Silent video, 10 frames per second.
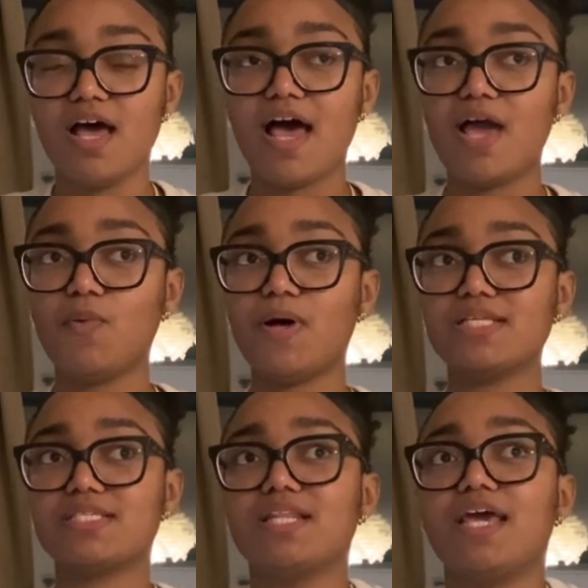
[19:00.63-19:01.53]
I
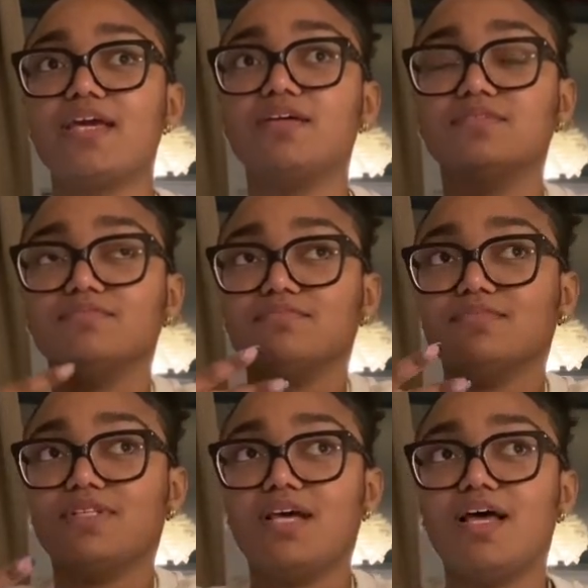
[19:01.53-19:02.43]
was like,
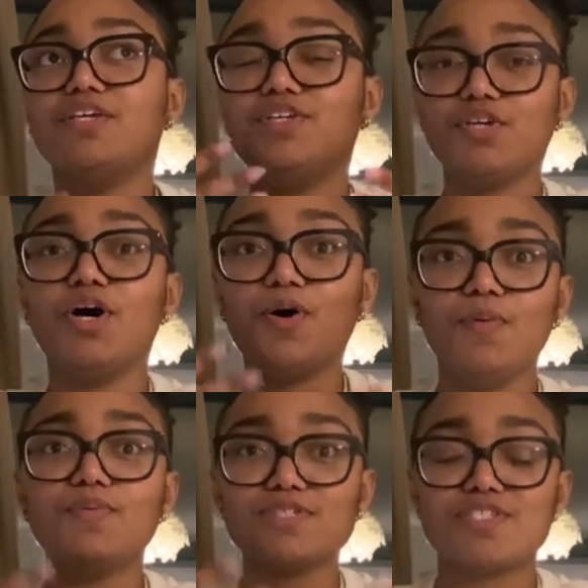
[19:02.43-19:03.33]
you
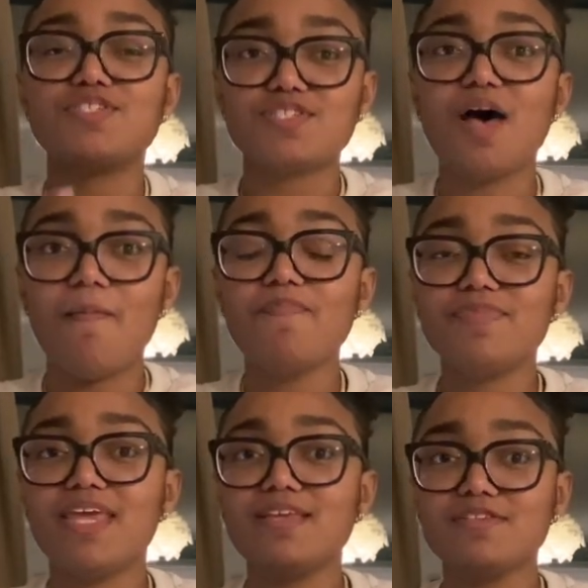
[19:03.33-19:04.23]
know,
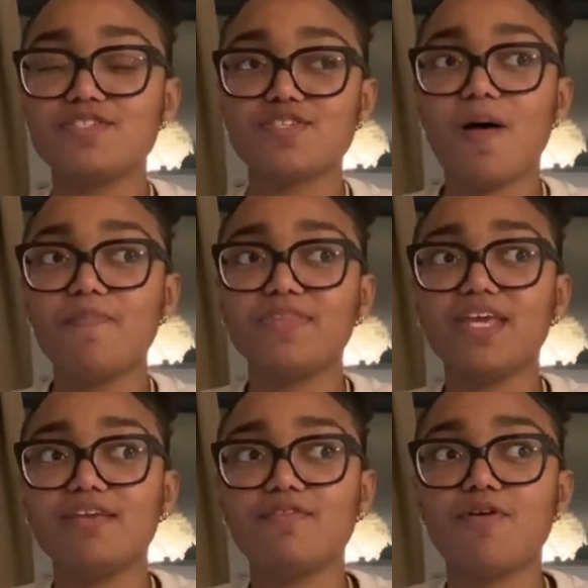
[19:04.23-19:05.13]
something
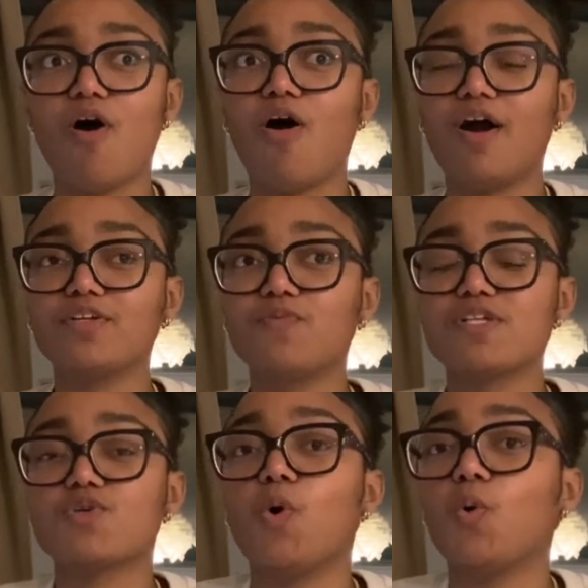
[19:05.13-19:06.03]
hard
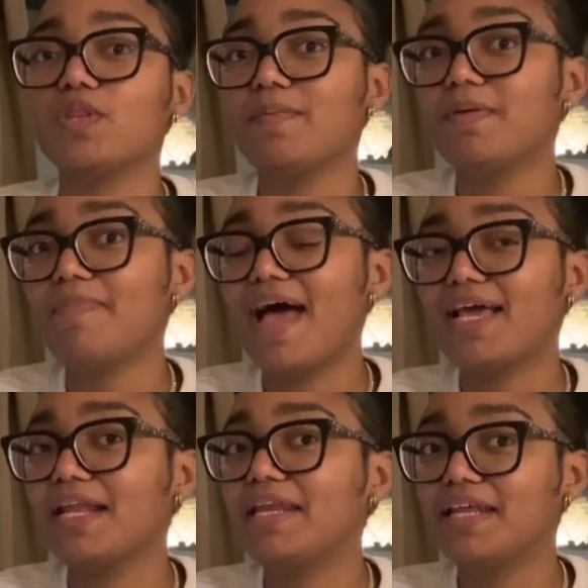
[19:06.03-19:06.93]
was holding me
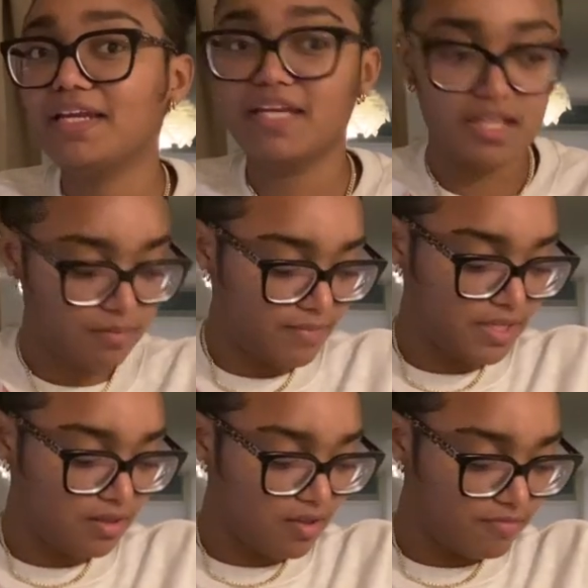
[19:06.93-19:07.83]
back, literally in the
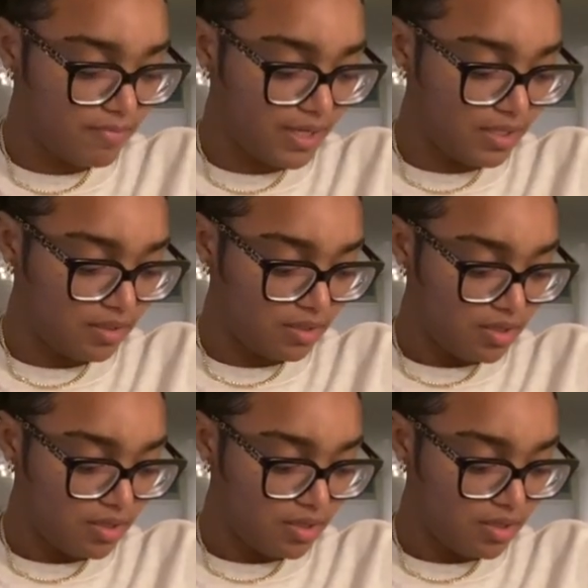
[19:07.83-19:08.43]
middle of my